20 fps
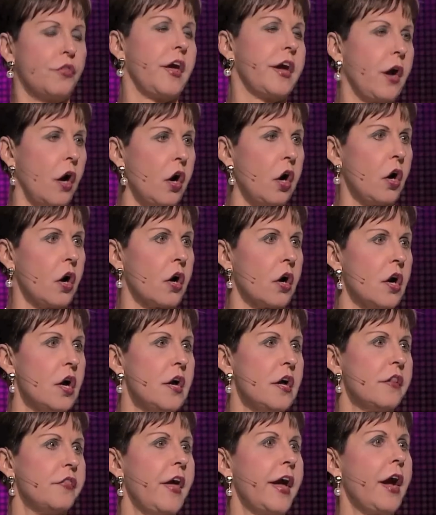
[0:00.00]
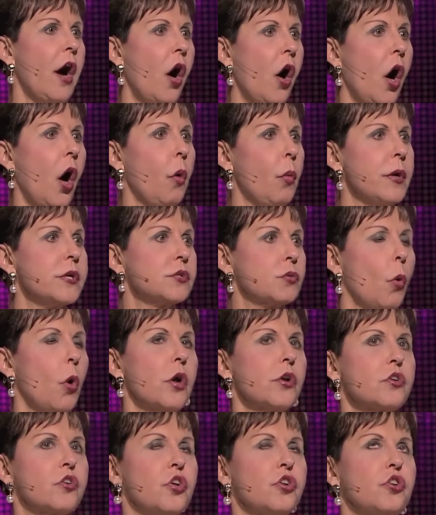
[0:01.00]
they are, they always
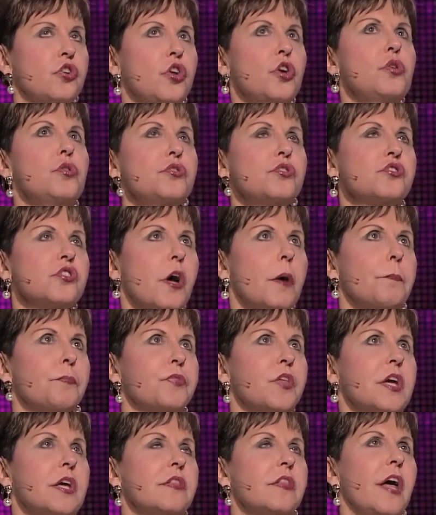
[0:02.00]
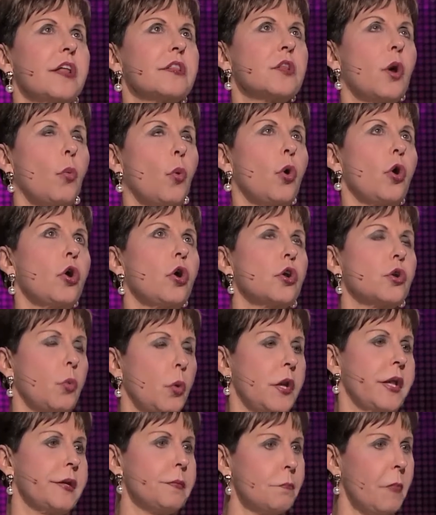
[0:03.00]
want to do something that the world
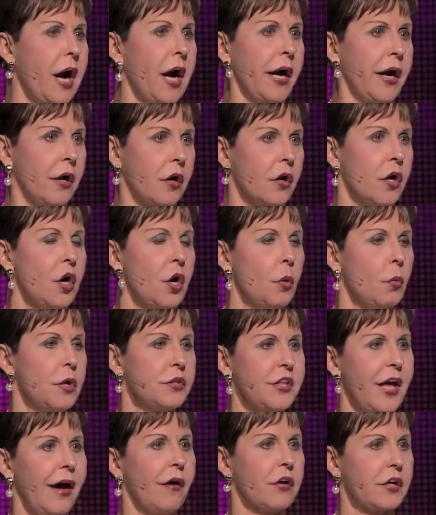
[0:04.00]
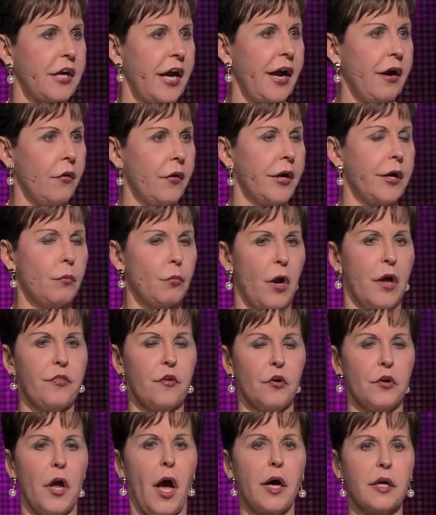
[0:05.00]
will admire without caring whether
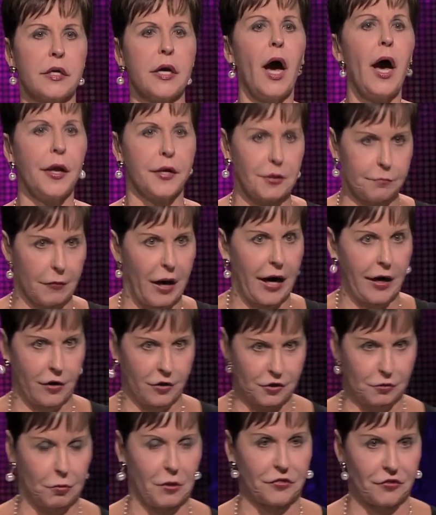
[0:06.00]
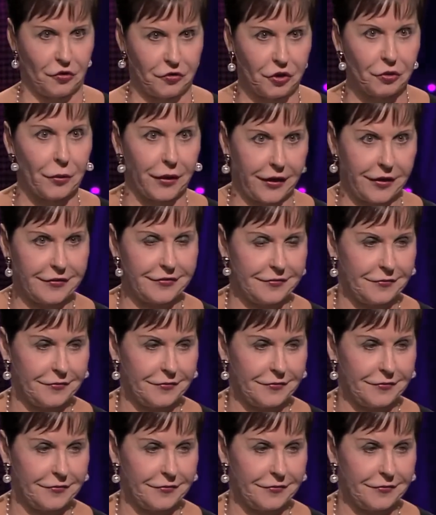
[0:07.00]
or not God admires what they're doing.